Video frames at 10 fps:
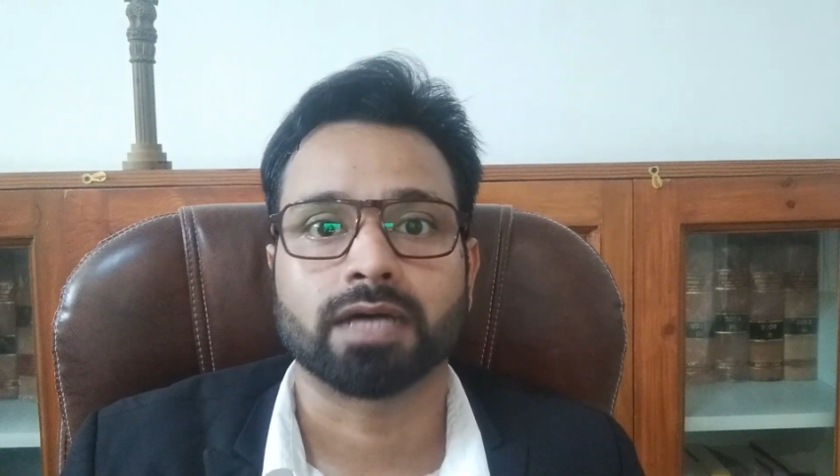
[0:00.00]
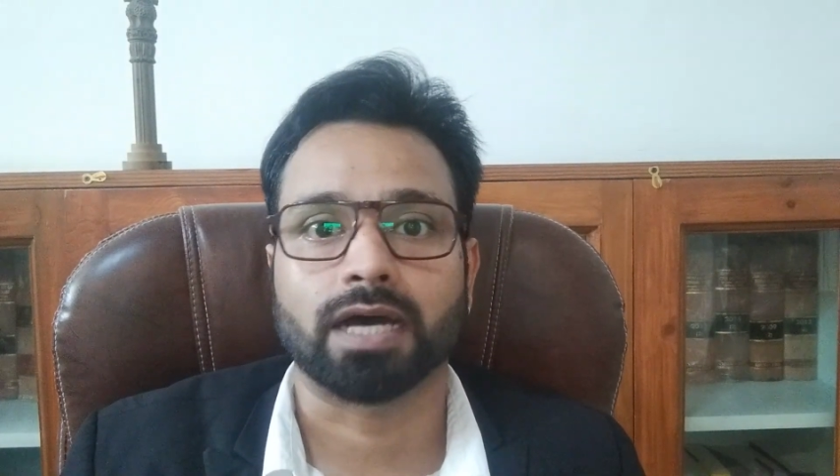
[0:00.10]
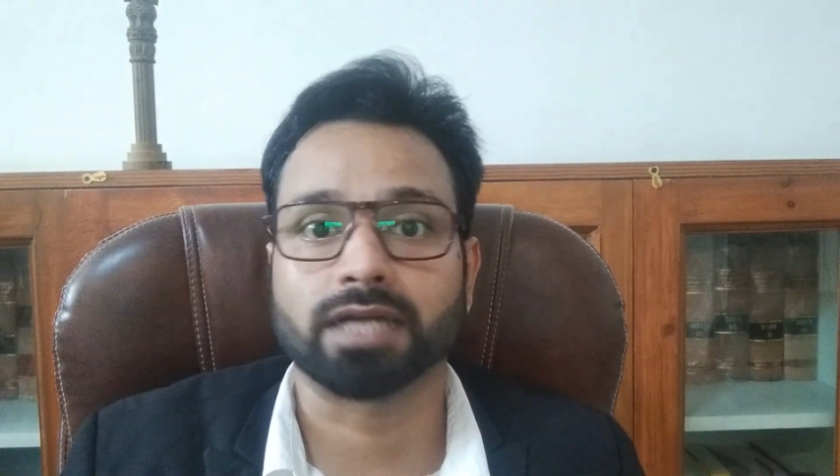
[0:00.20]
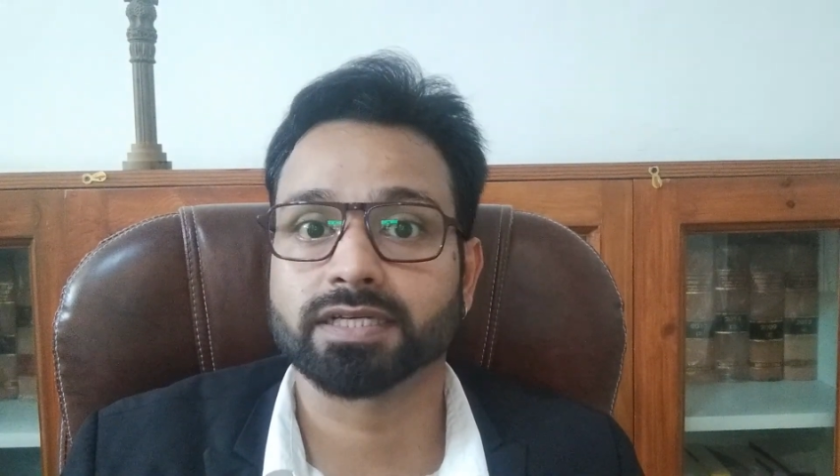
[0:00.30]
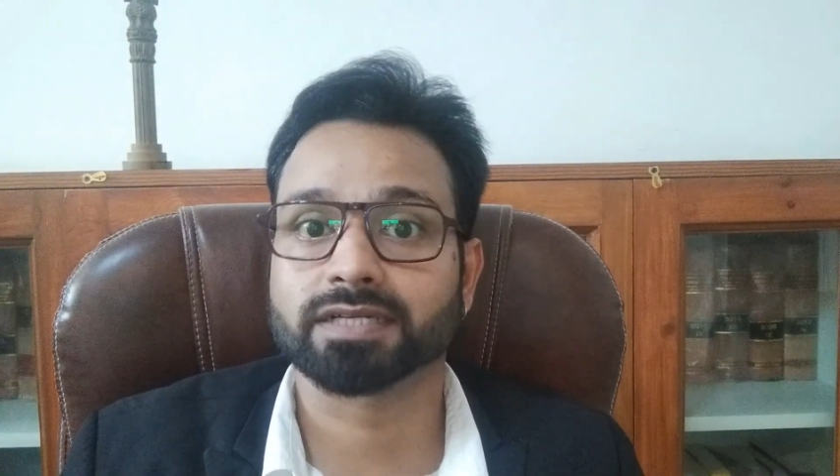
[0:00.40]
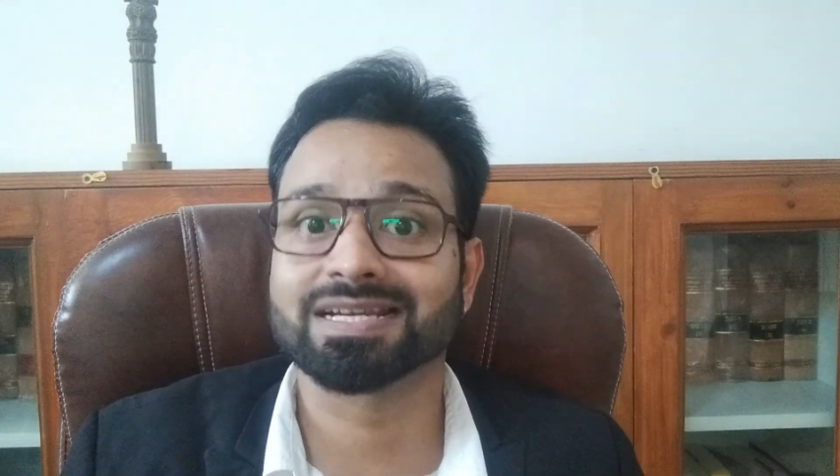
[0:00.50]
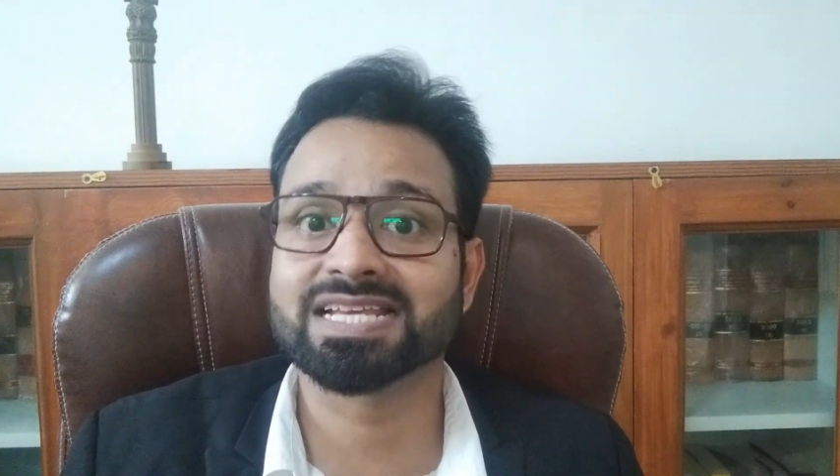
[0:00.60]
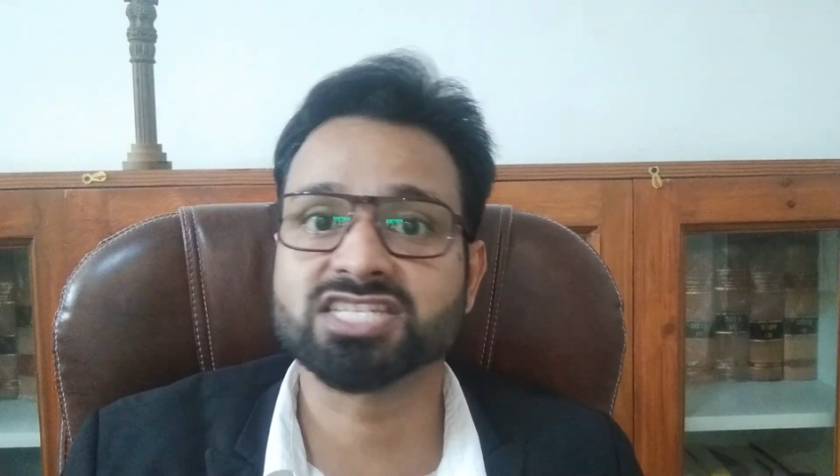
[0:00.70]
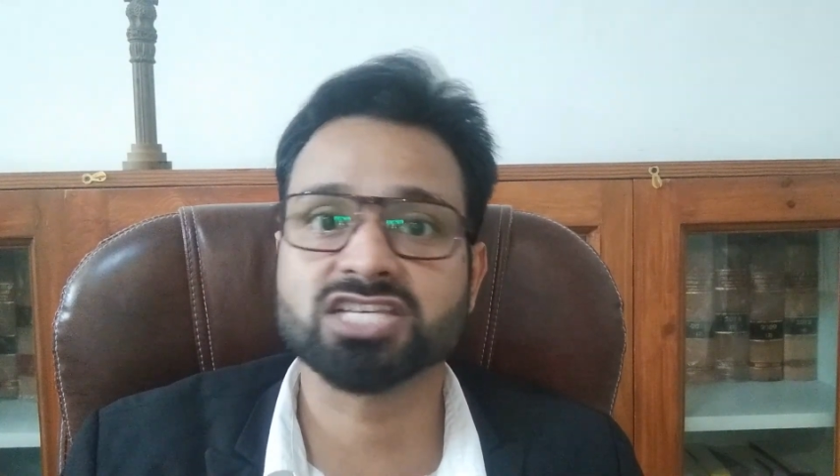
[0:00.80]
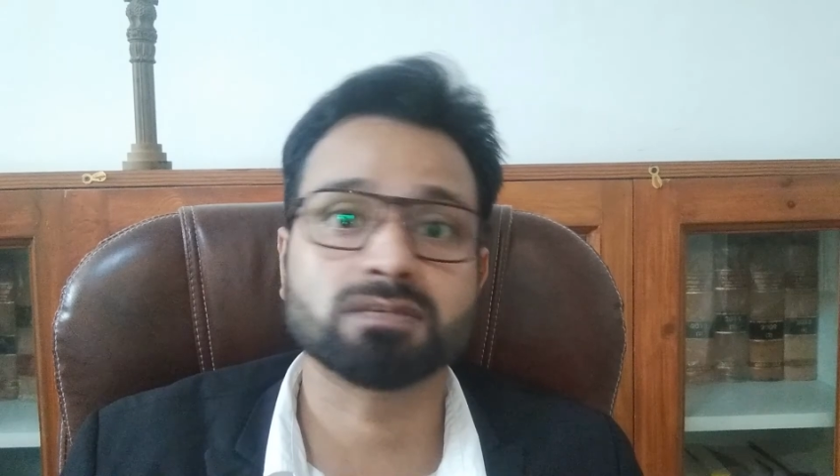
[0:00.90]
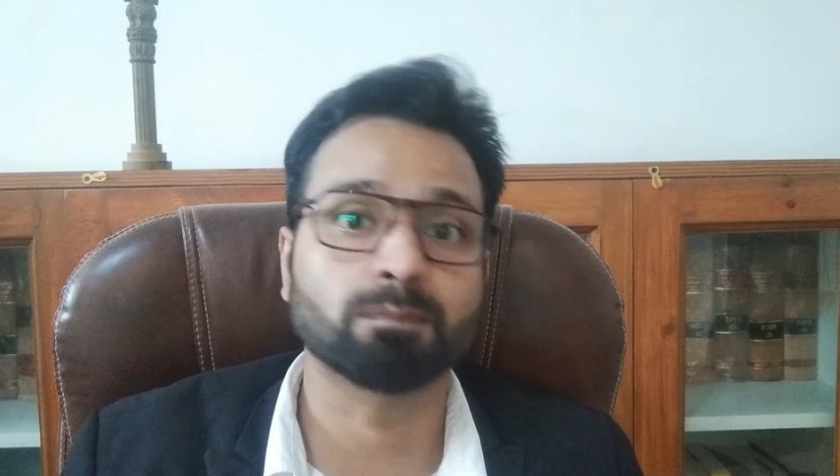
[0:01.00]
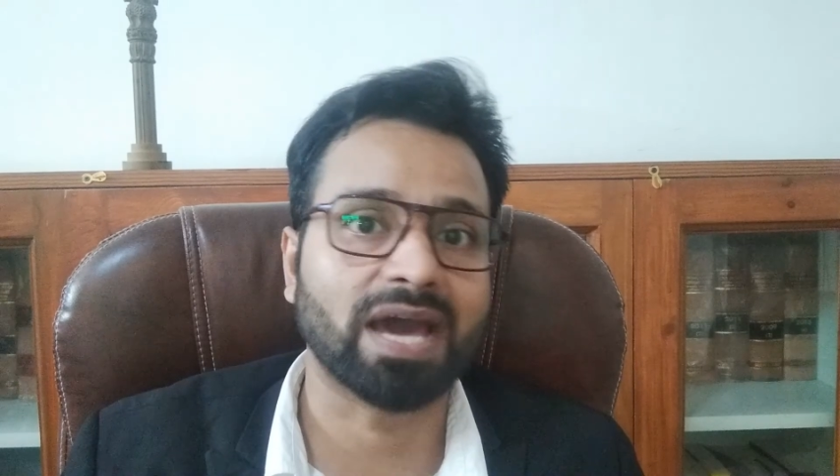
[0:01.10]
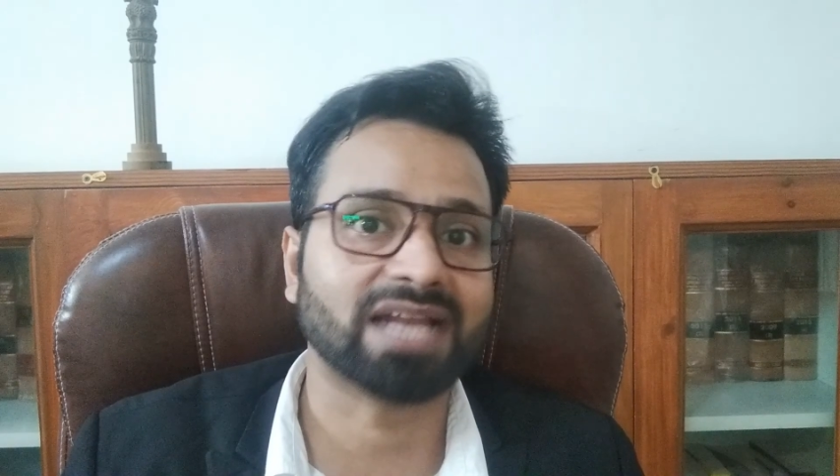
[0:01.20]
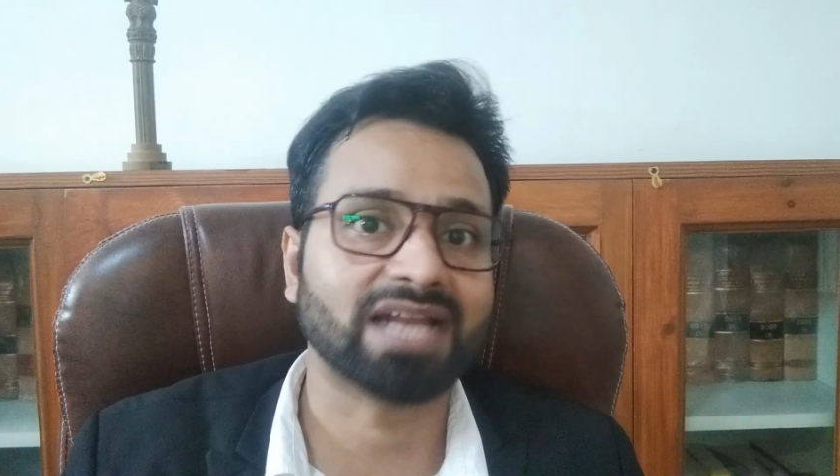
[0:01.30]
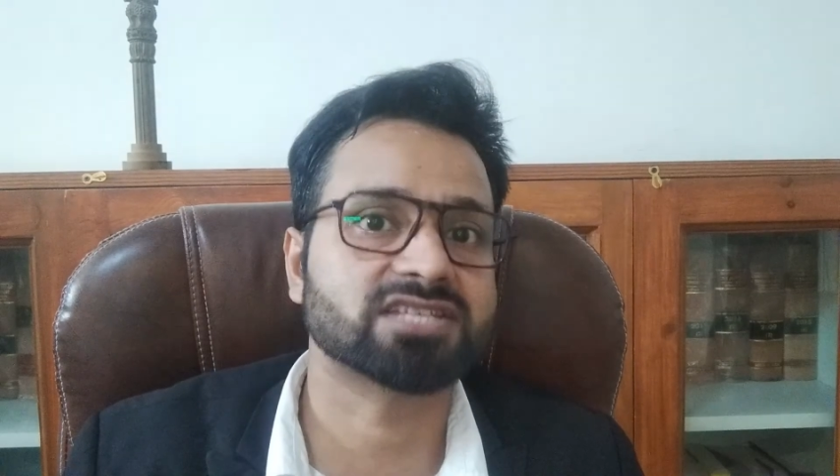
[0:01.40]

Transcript: under religious marriage